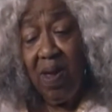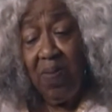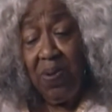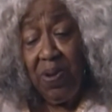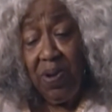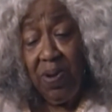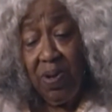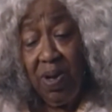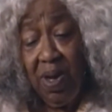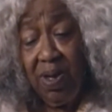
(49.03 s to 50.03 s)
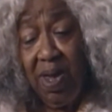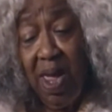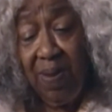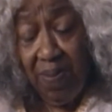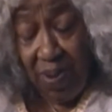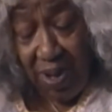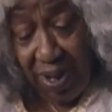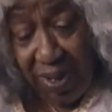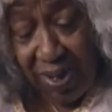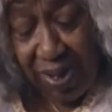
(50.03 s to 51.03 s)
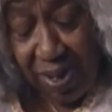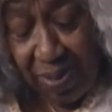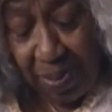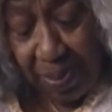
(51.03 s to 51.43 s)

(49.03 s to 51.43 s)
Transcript: appeared at that place.